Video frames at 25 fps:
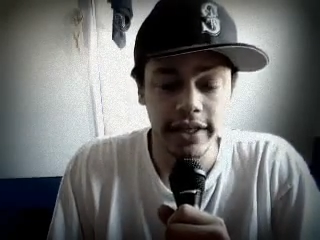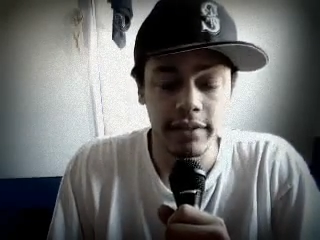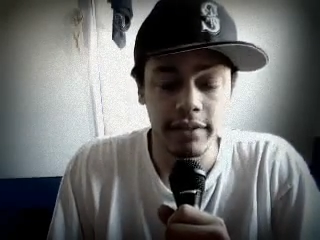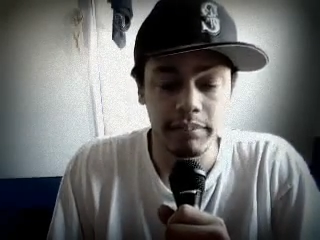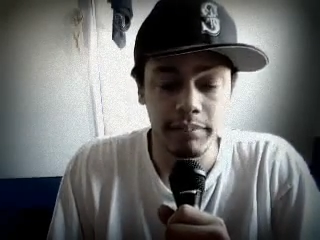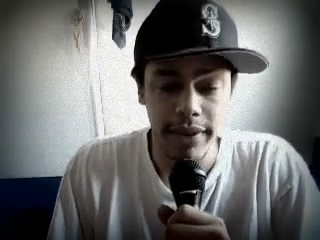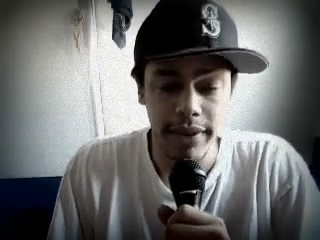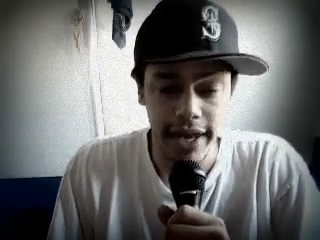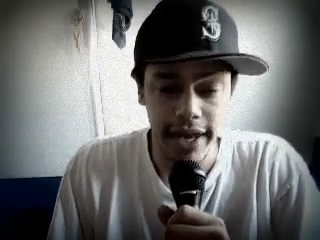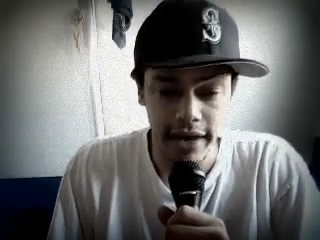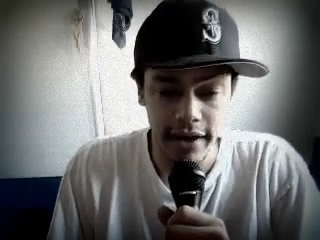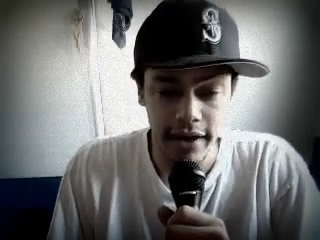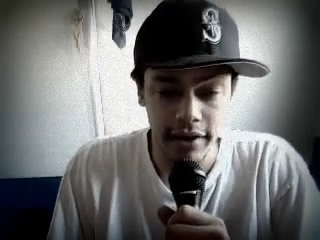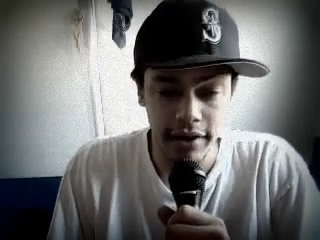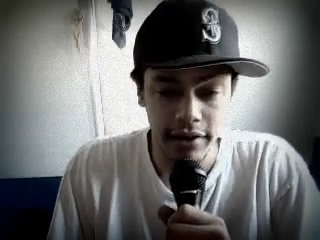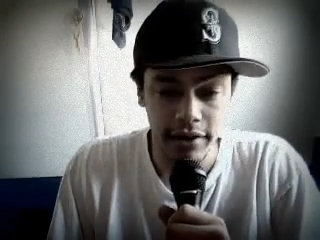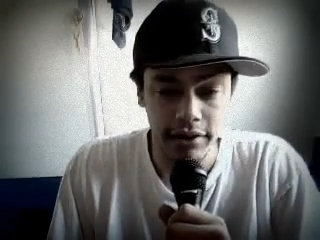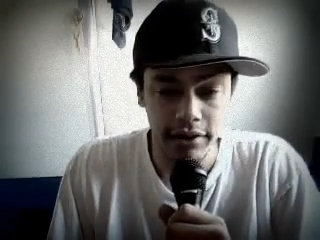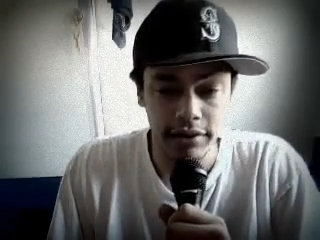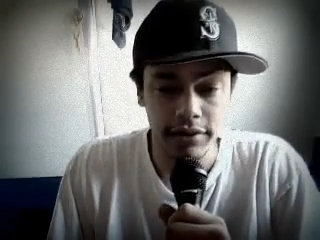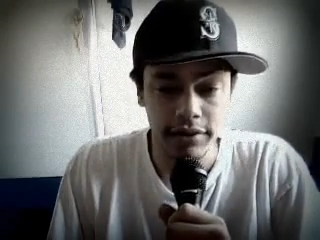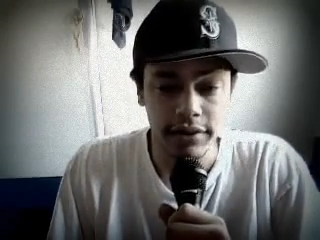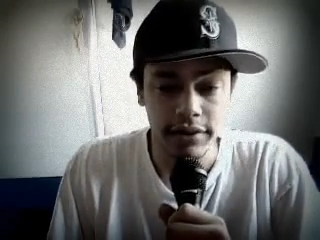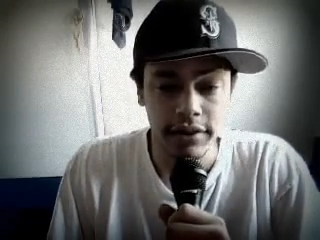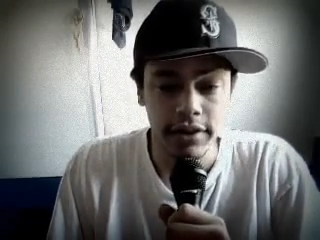and Baal,
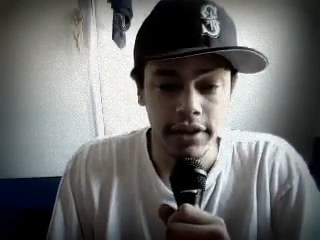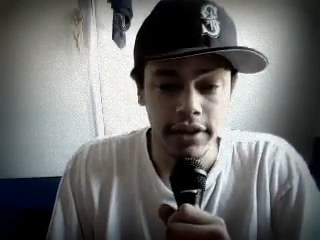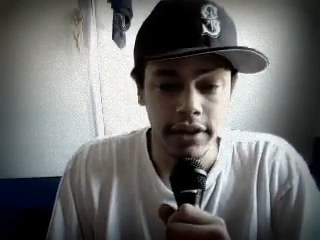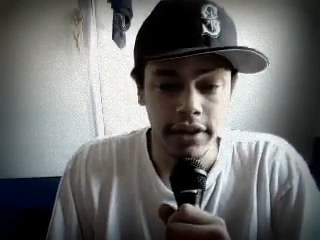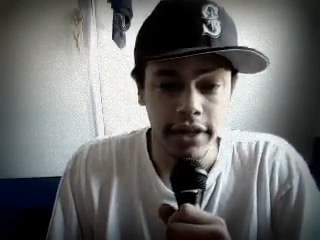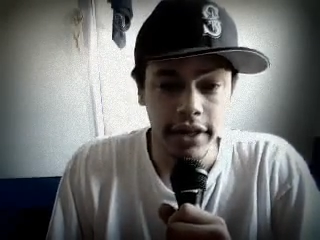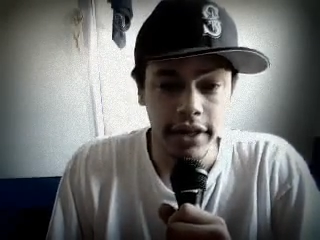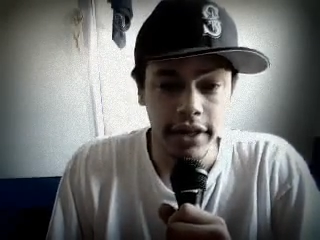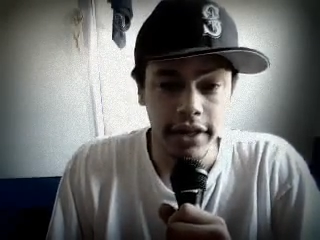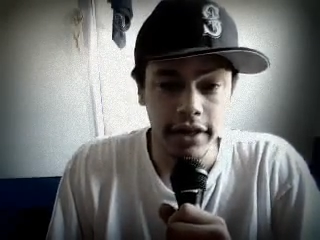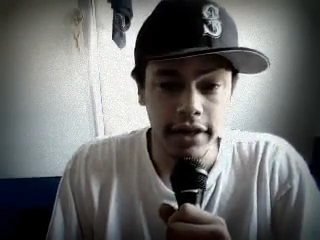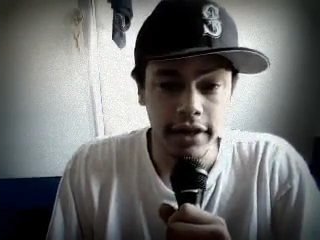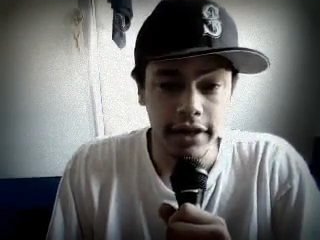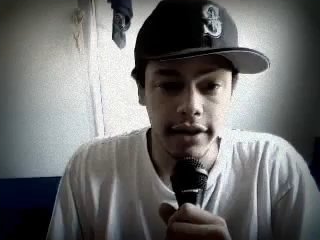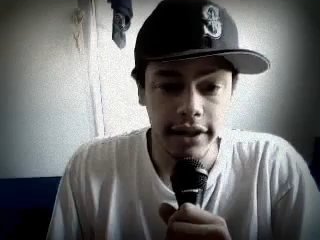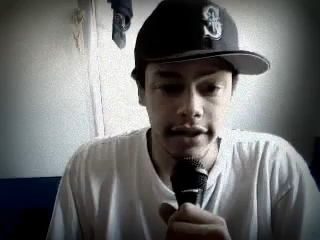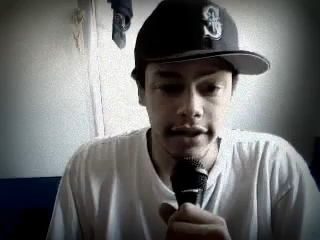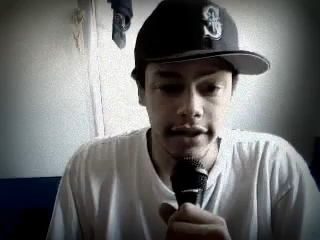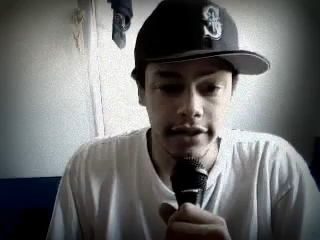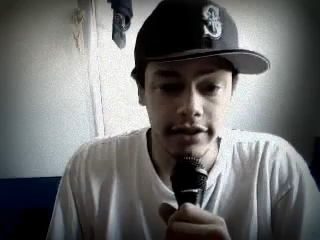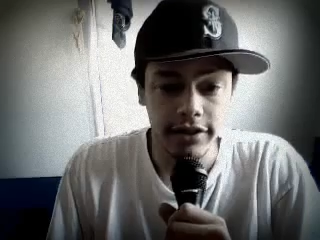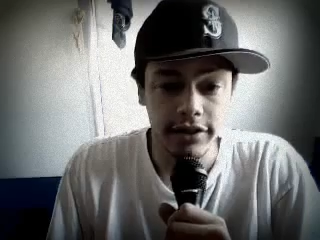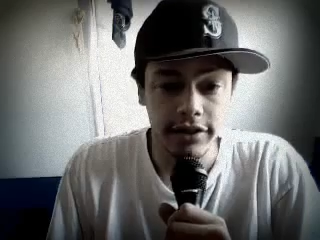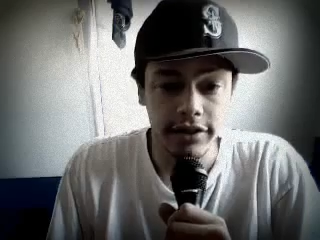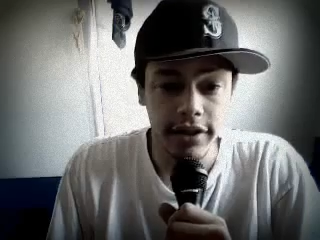and I'll get
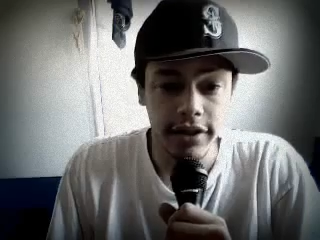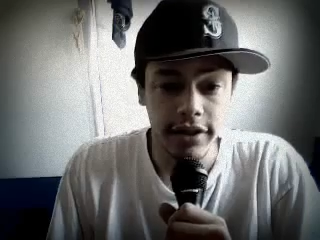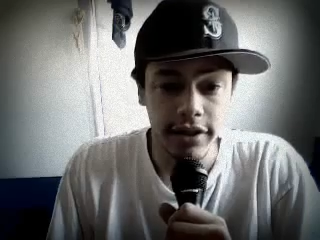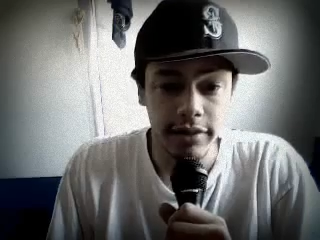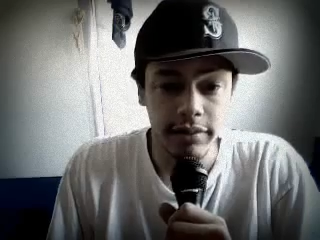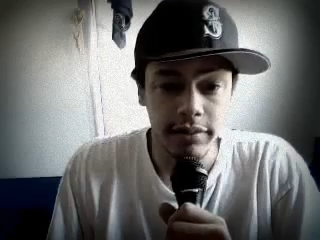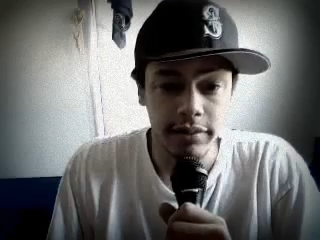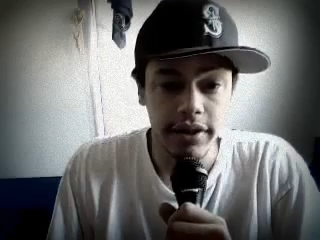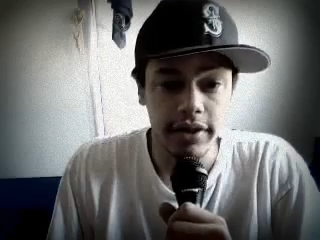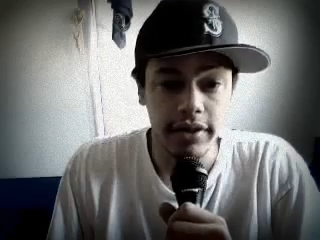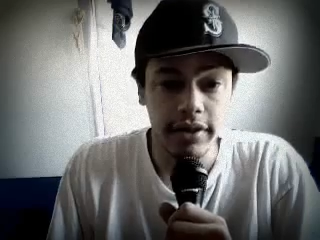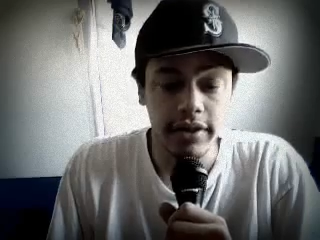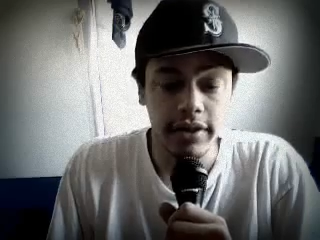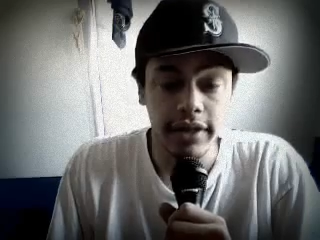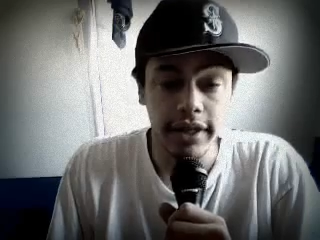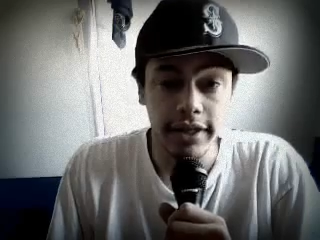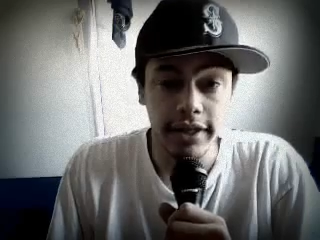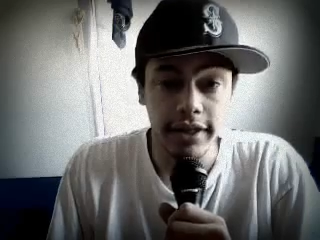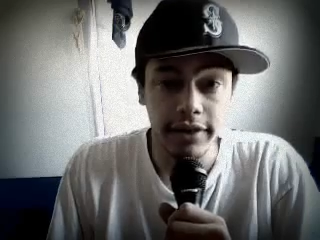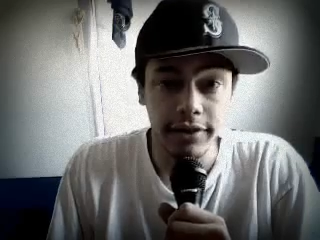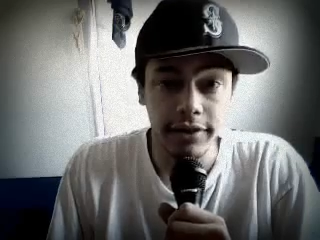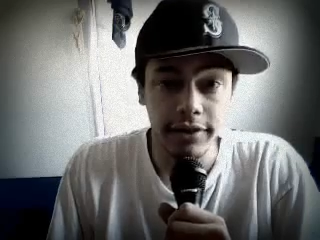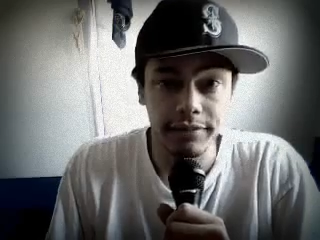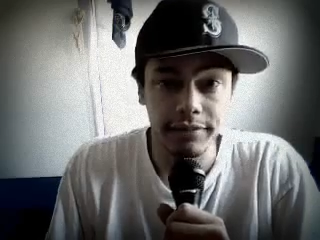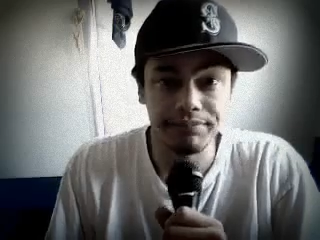into them
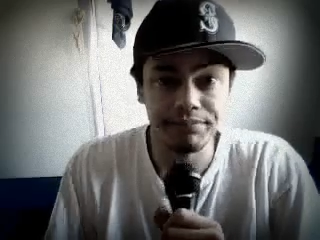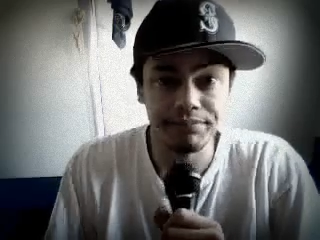later.